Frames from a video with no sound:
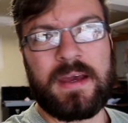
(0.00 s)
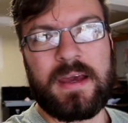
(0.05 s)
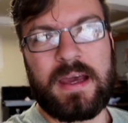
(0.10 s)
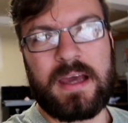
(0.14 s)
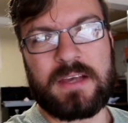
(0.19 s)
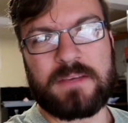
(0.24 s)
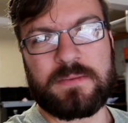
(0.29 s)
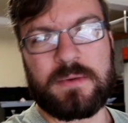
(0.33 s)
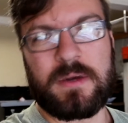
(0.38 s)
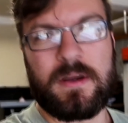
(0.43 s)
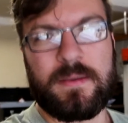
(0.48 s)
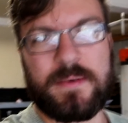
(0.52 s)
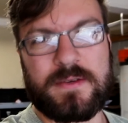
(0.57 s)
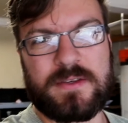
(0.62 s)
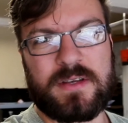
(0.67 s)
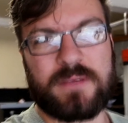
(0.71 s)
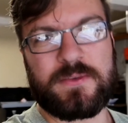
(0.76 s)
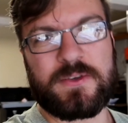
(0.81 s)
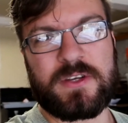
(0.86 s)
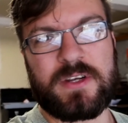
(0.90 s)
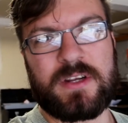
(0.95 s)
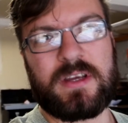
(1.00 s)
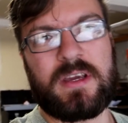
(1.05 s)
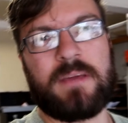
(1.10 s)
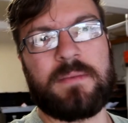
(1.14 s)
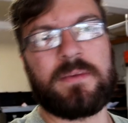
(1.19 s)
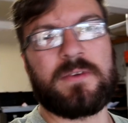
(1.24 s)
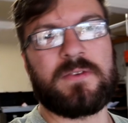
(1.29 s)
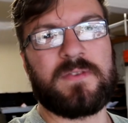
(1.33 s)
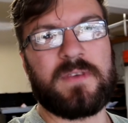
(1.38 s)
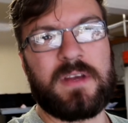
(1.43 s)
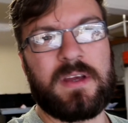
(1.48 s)
As promised, I'm just going to keep
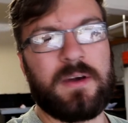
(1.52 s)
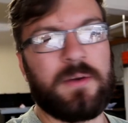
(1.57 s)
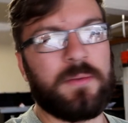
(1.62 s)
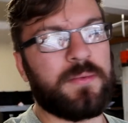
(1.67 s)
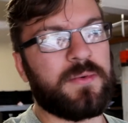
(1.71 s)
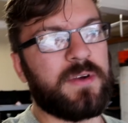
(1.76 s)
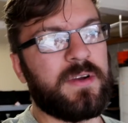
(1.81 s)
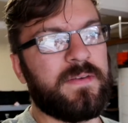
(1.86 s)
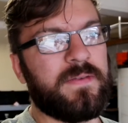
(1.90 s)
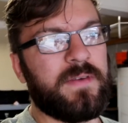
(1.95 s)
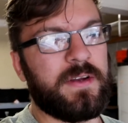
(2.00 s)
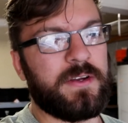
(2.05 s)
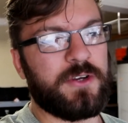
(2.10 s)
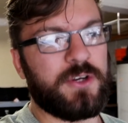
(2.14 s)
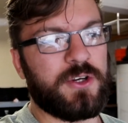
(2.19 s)
this video brief and